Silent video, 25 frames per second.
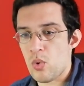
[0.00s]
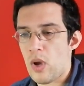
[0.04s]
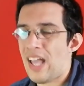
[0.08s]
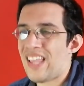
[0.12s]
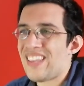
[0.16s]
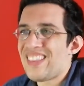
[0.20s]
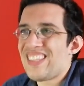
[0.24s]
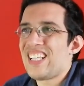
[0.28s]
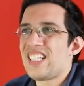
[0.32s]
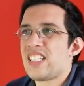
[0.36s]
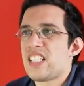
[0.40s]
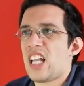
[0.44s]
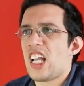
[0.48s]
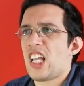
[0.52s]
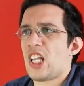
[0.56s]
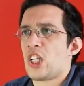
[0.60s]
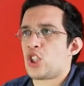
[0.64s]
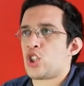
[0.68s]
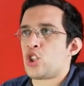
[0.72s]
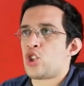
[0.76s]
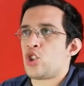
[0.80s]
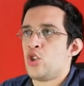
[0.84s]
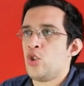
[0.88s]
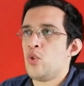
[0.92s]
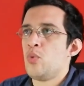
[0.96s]
At least I
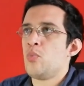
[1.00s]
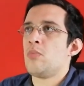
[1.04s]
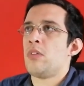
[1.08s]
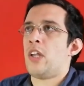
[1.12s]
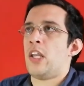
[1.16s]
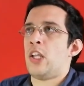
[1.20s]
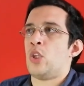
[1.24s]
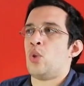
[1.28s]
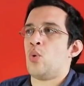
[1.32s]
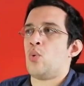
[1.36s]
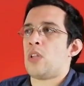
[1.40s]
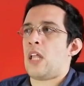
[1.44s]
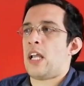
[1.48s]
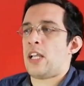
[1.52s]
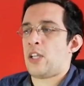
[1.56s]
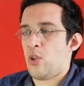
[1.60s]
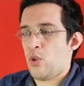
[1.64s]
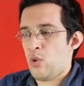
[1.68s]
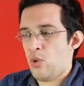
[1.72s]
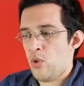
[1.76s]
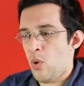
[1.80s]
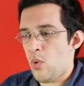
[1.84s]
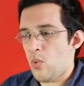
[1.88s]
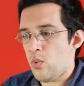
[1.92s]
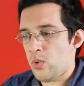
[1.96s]
assume they do. Like you
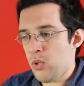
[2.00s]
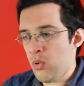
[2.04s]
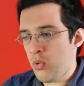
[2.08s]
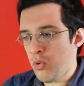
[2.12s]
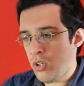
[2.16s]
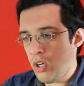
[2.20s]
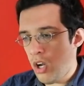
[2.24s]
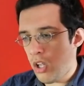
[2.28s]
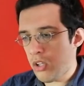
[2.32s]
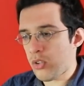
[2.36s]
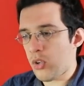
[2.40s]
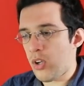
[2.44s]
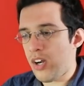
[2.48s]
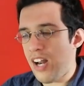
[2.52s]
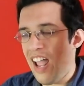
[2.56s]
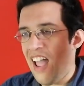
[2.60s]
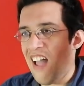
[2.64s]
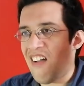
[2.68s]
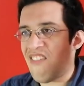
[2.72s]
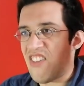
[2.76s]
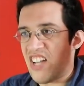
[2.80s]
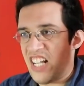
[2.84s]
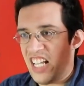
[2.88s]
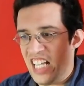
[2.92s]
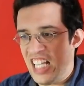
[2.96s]
don't you're not going to
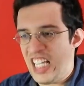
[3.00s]
have a